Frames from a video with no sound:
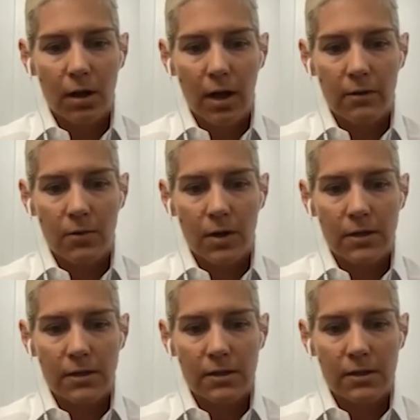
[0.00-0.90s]
I
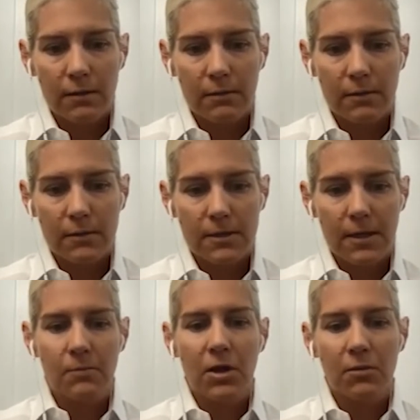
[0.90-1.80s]
was
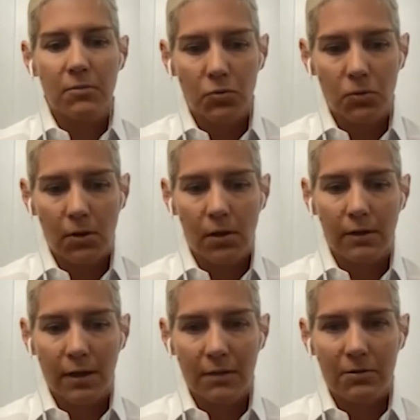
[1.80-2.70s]
sitting by the pool
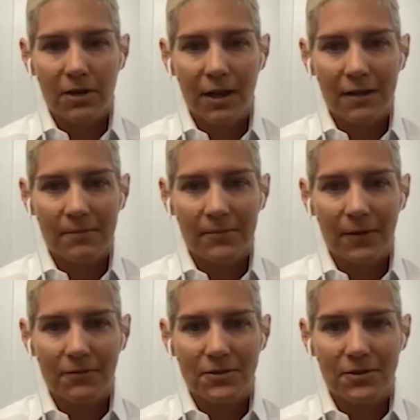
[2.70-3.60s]
on Labor Day
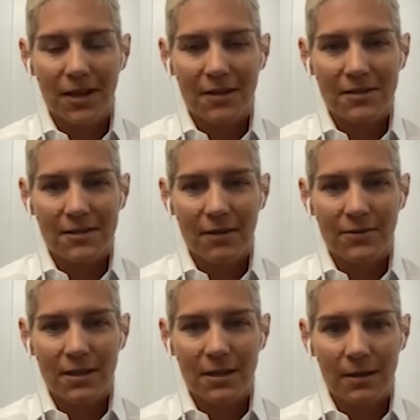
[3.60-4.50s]
of
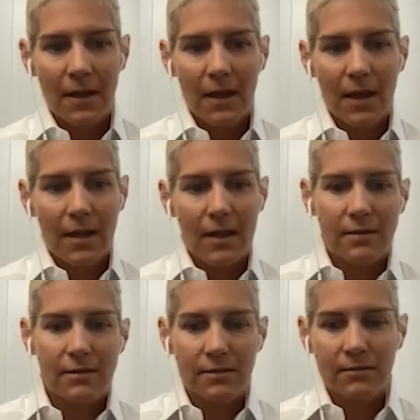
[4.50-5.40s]
2017
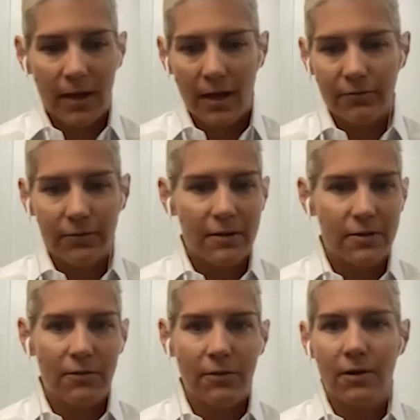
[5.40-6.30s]
and had a friend
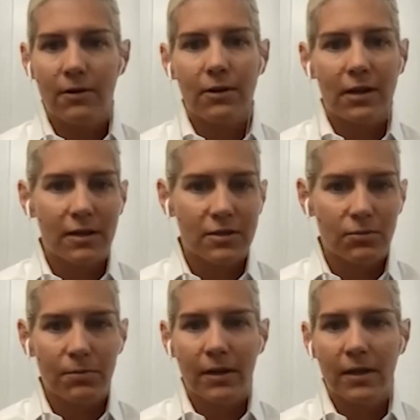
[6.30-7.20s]
over, and her kids
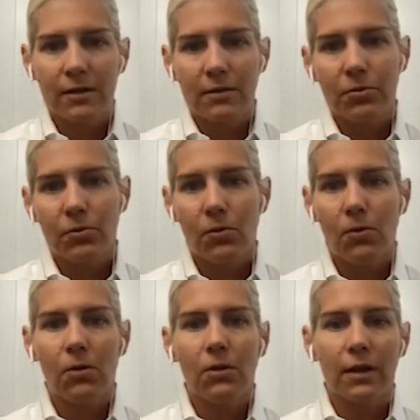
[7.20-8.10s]
were playing in the
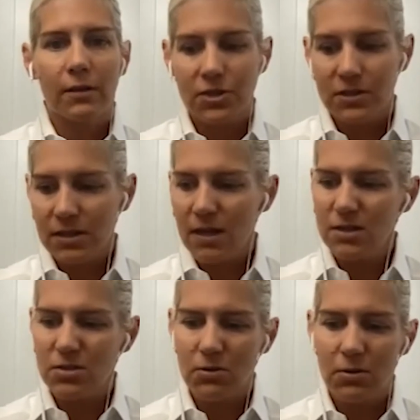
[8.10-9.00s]
pool. And I was just kind of
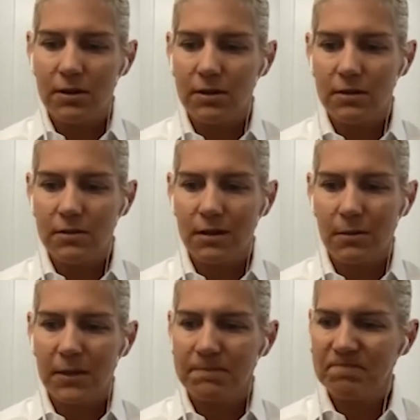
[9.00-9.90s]
scrolling the news, and I'm like,